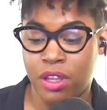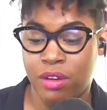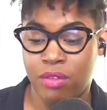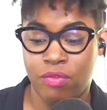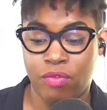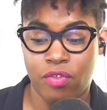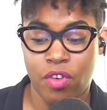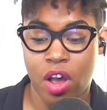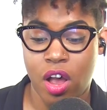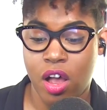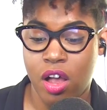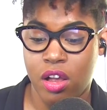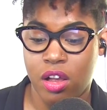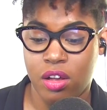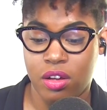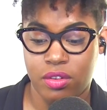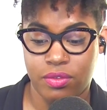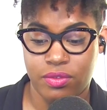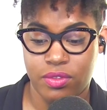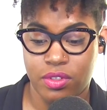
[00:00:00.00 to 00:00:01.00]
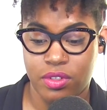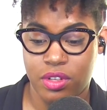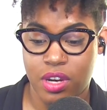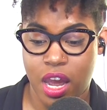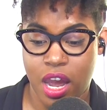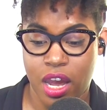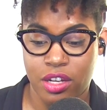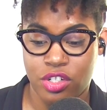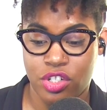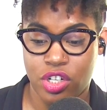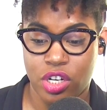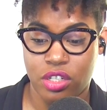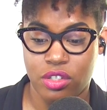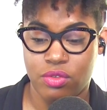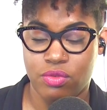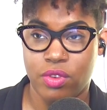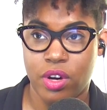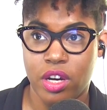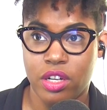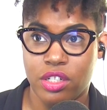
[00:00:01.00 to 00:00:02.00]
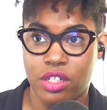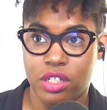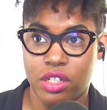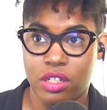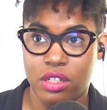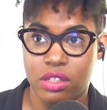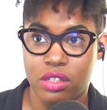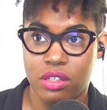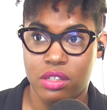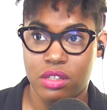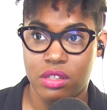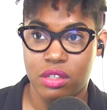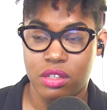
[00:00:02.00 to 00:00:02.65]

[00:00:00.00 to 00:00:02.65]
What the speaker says: involved, not just Russians.